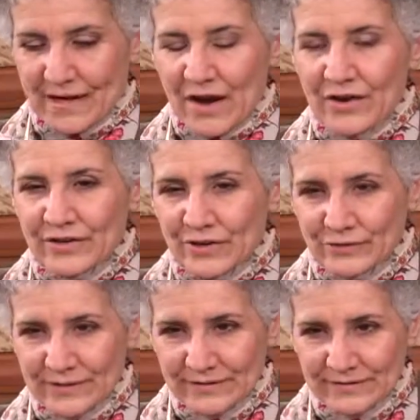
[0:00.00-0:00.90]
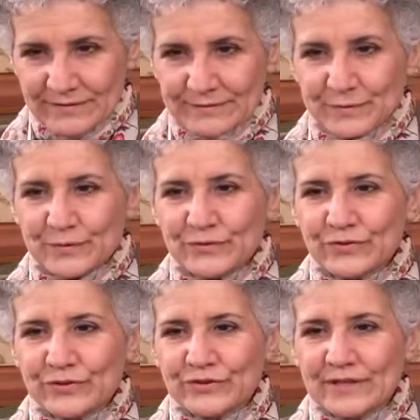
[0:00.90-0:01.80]
Karen Olness was
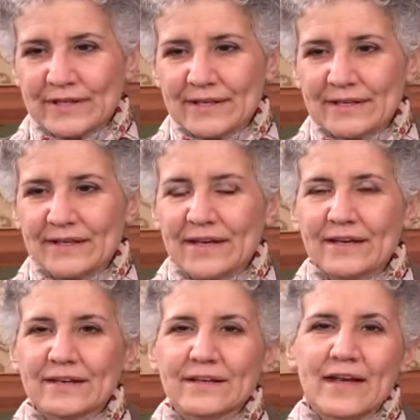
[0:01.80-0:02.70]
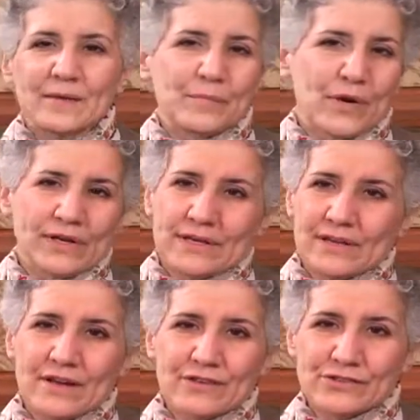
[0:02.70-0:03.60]
certainly, and
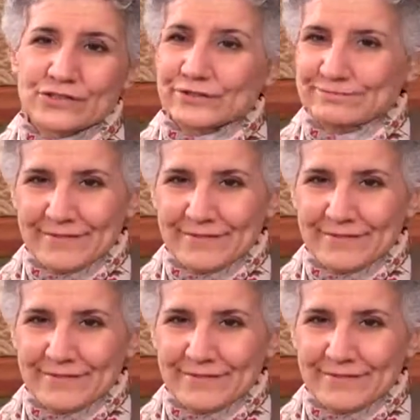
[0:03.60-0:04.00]
Marlene Hunter.